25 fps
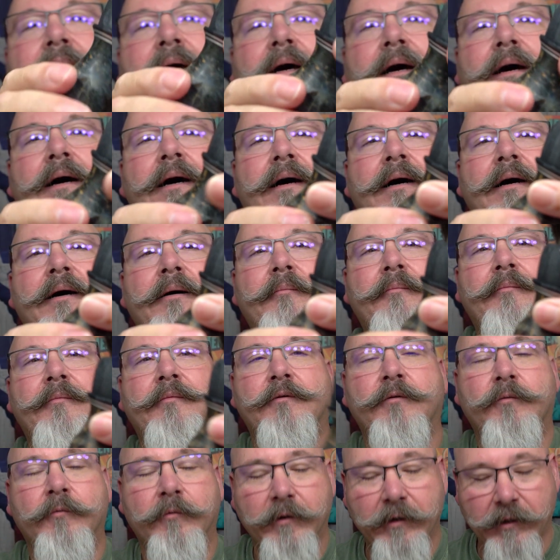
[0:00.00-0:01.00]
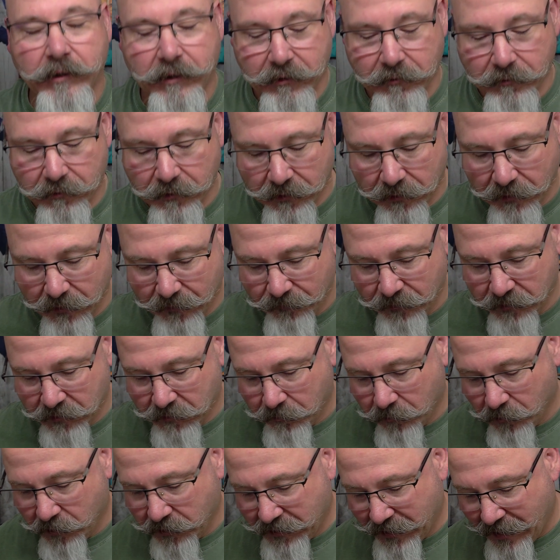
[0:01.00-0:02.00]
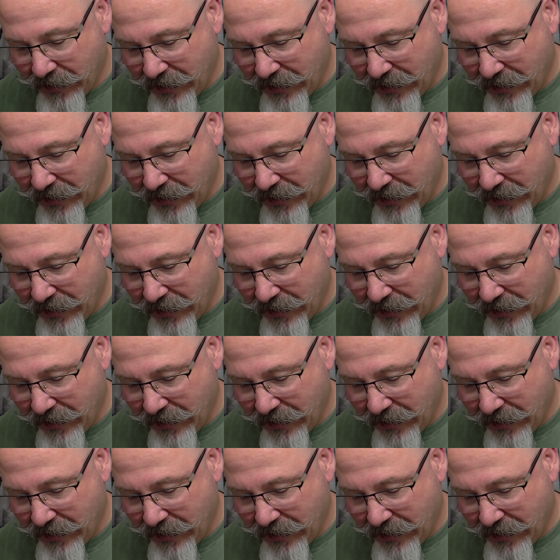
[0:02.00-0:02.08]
Really, really love this brush.